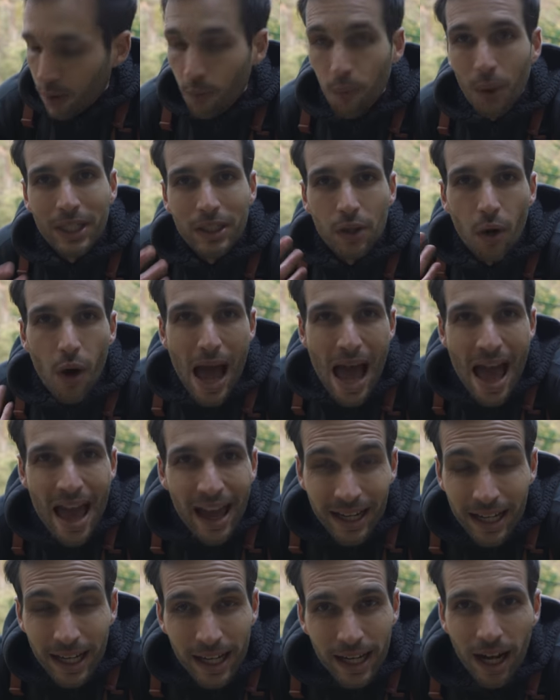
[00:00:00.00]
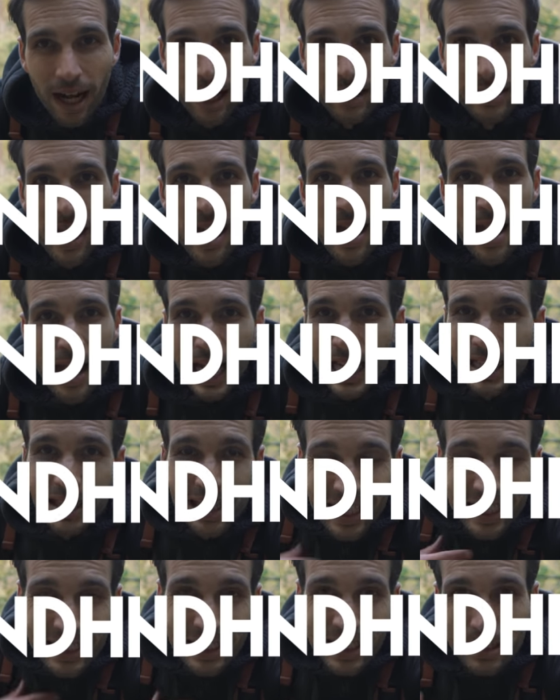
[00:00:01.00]
when you're handheld? And
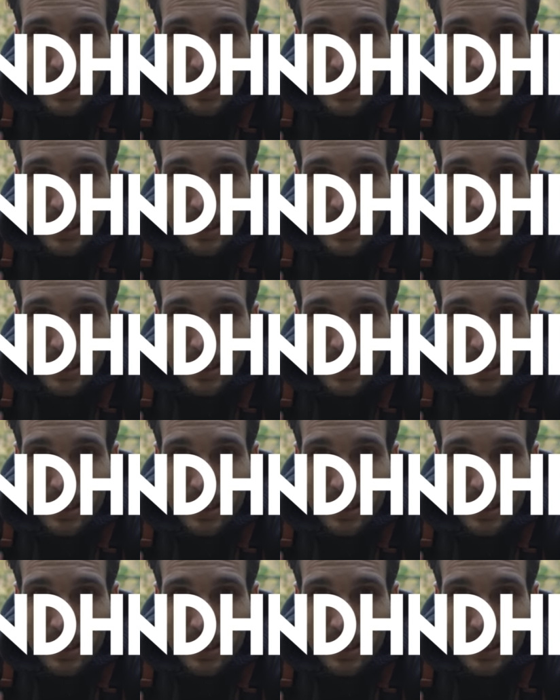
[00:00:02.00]
this